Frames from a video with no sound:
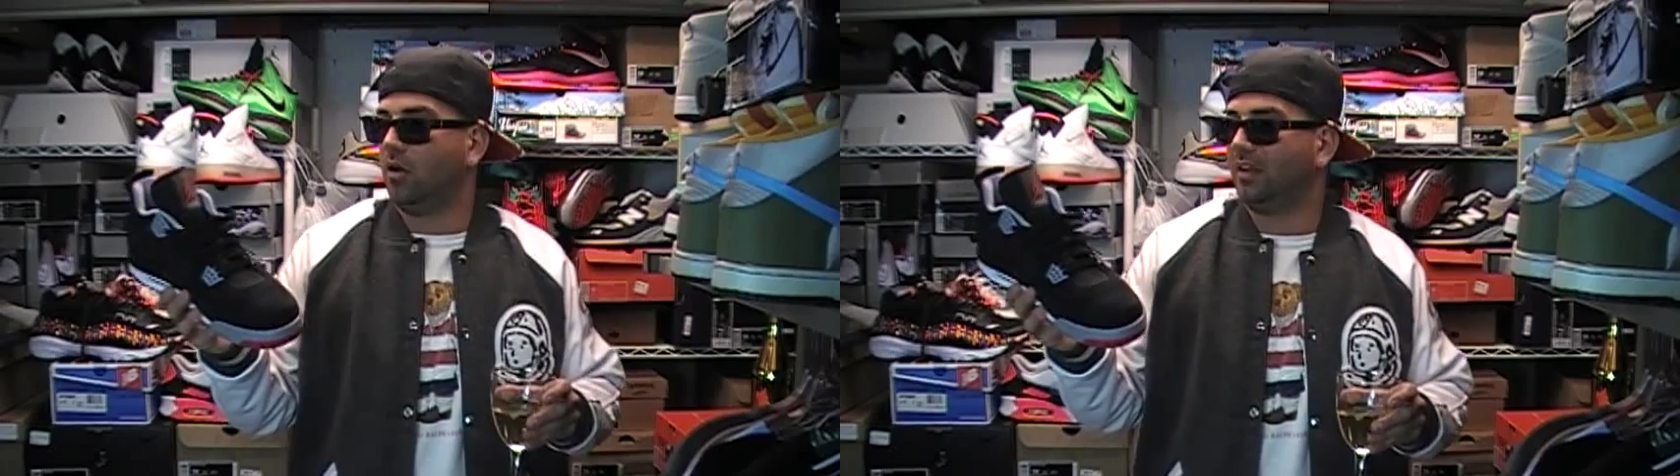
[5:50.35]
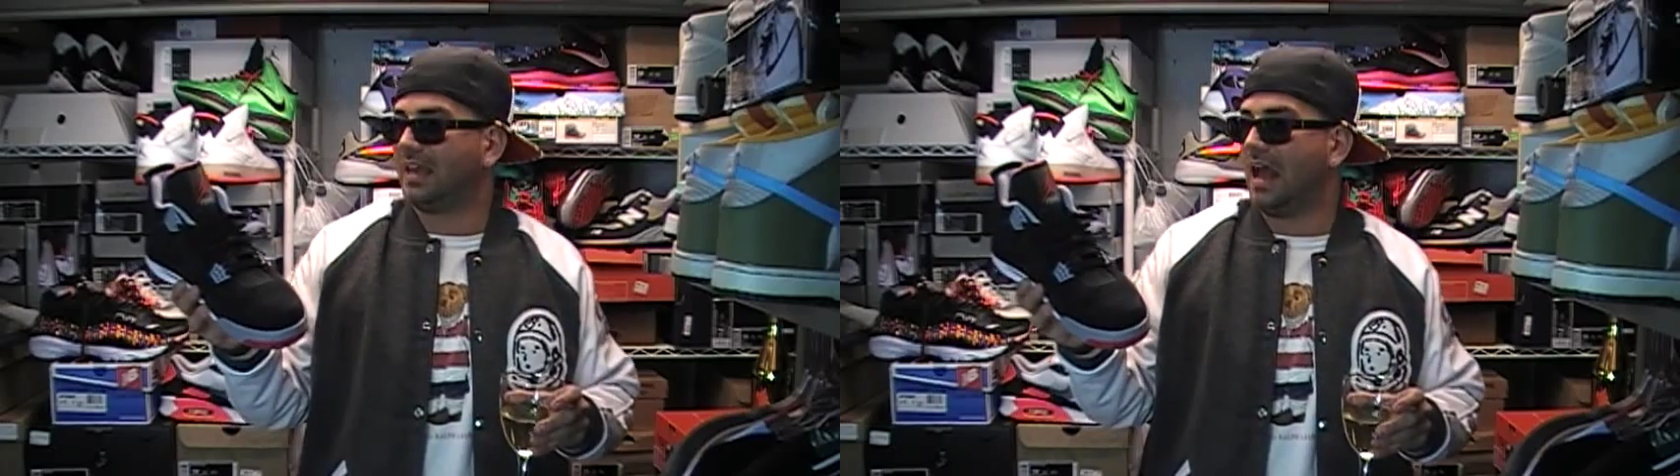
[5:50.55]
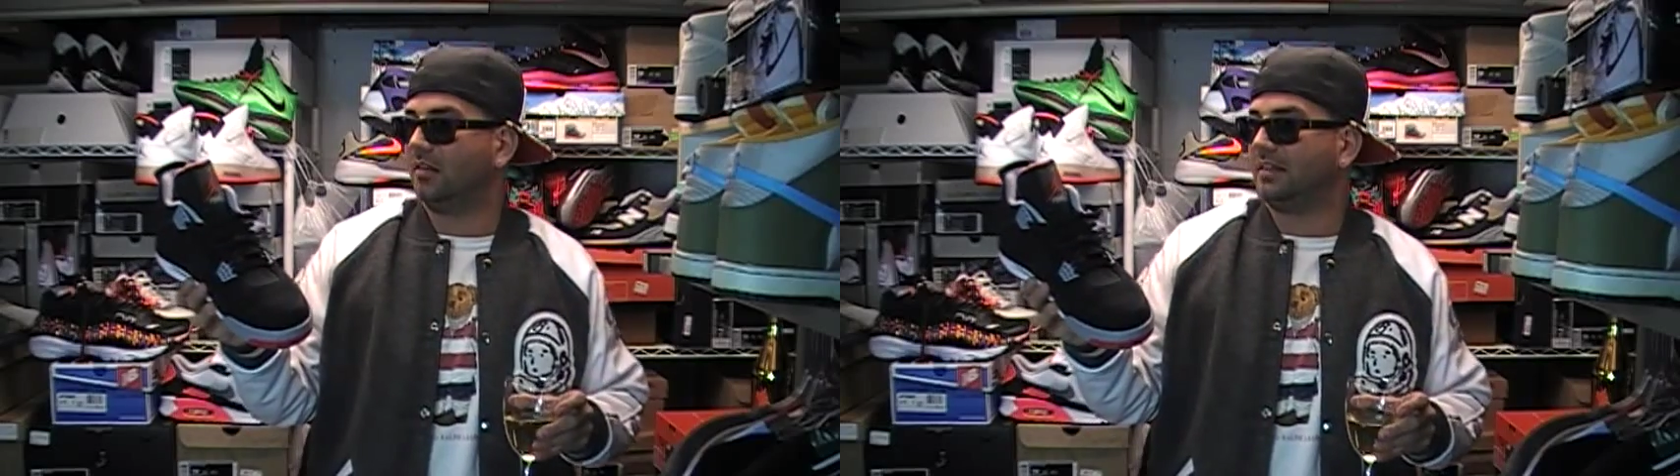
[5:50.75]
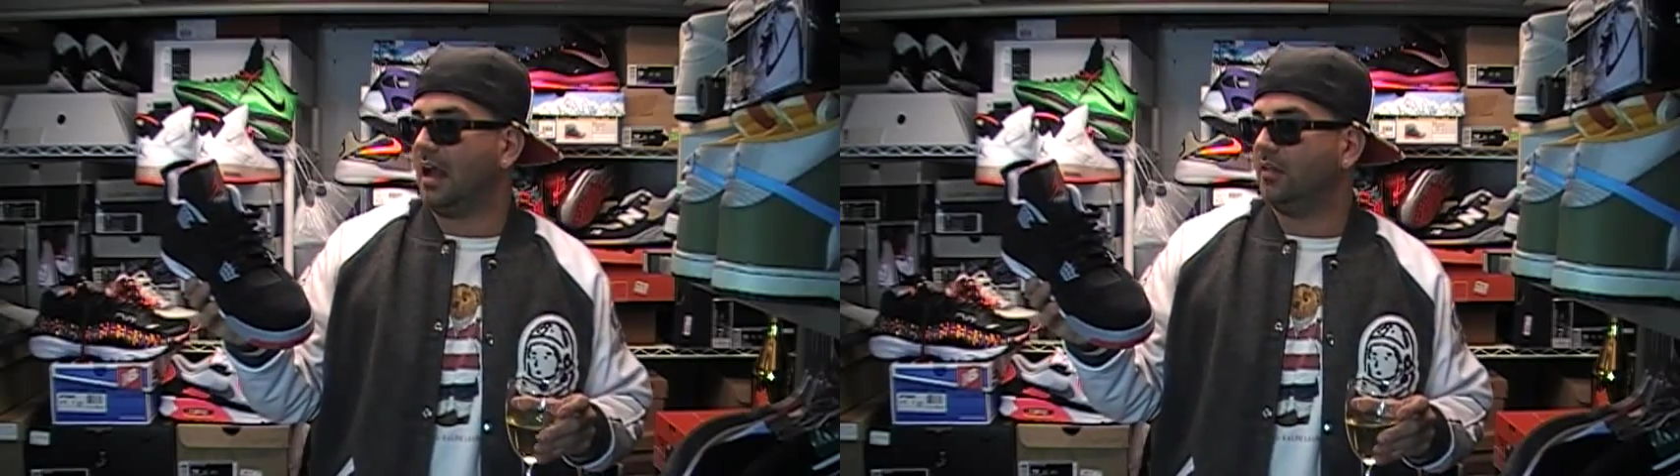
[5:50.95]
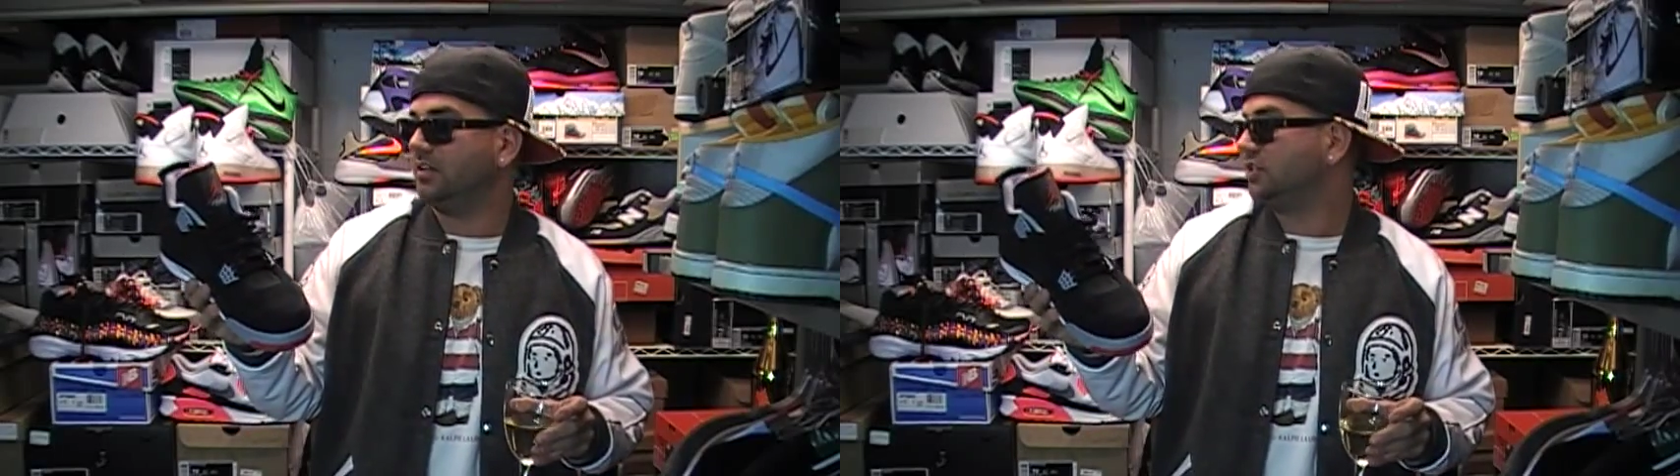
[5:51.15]
on the
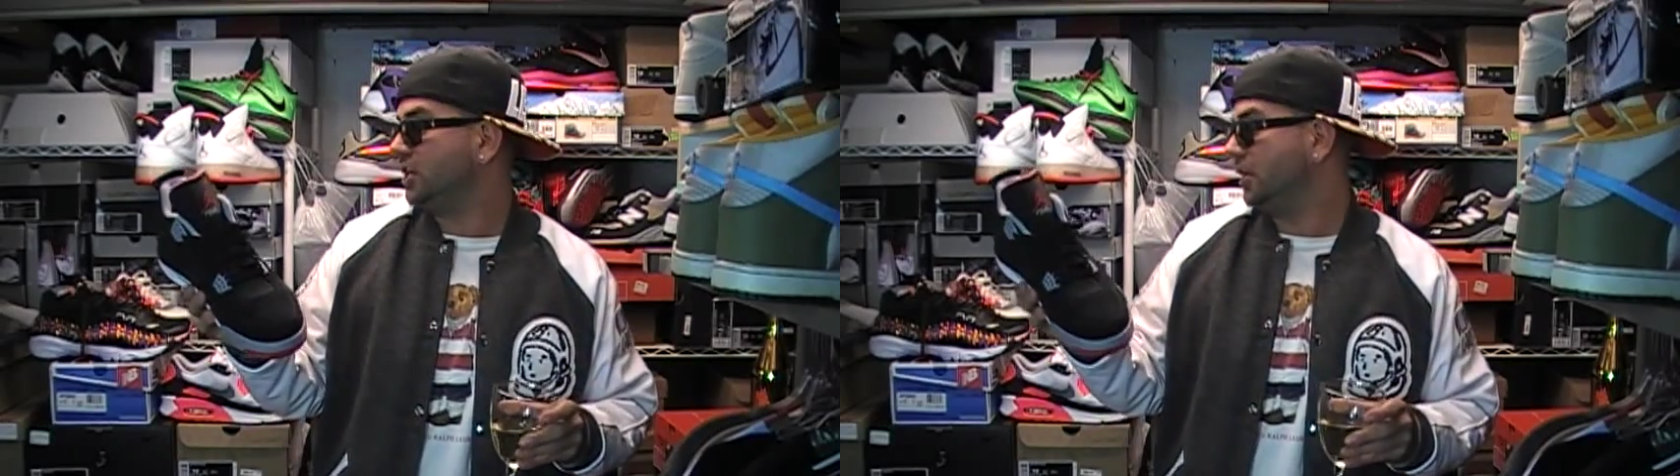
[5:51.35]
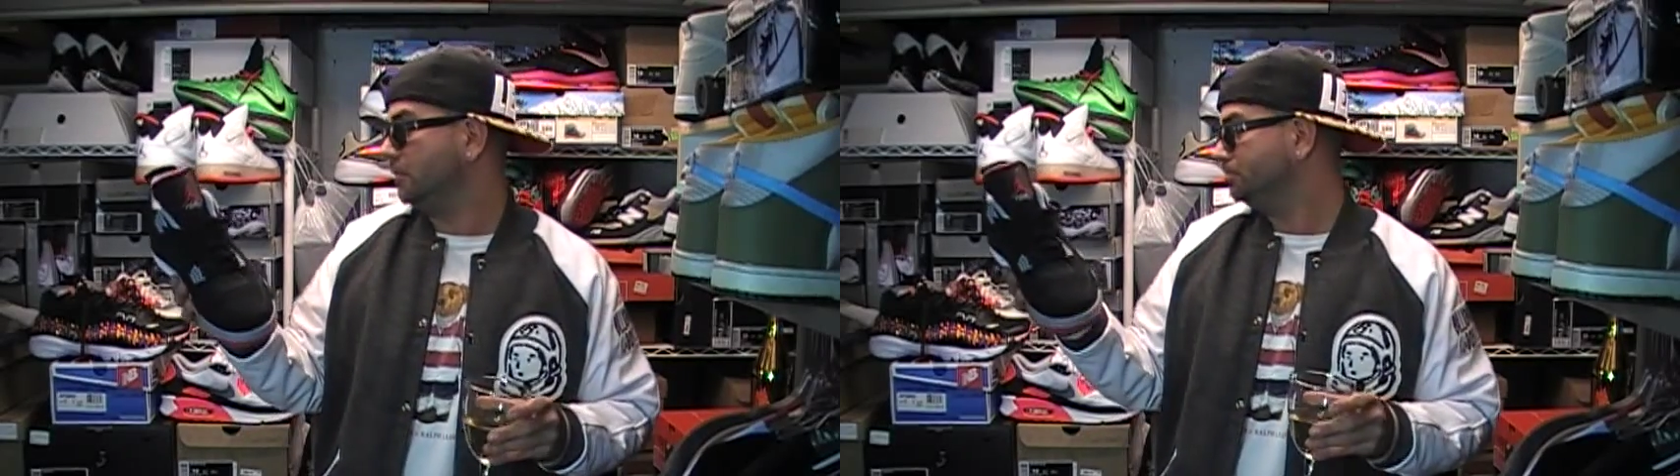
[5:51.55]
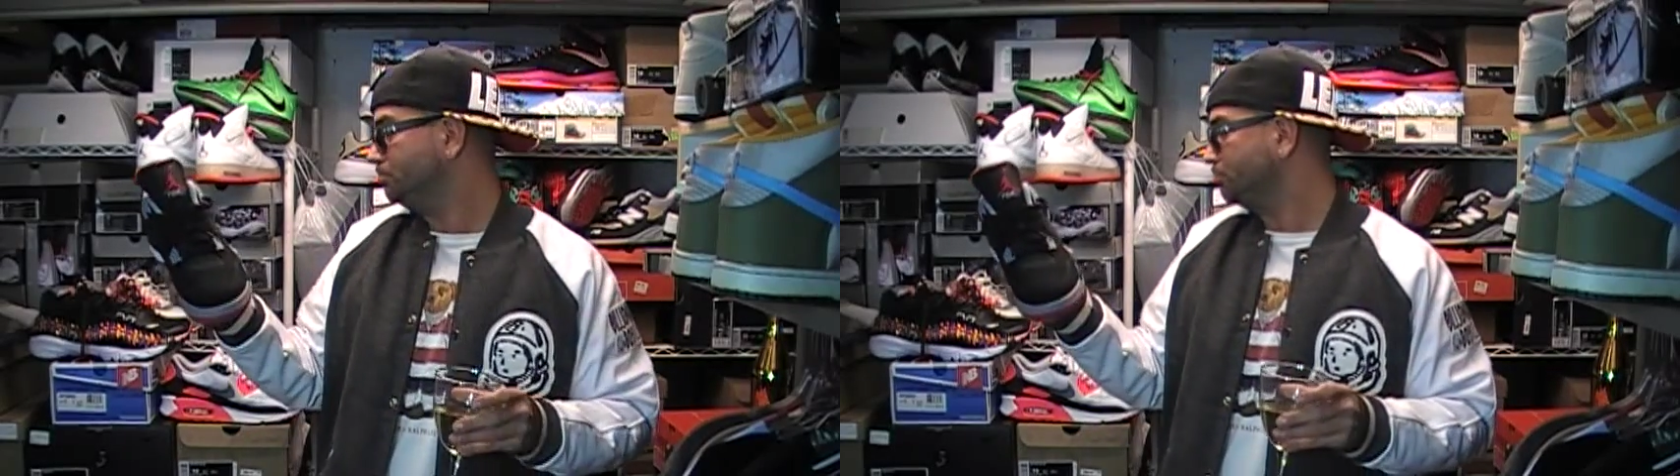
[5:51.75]
countdown this year.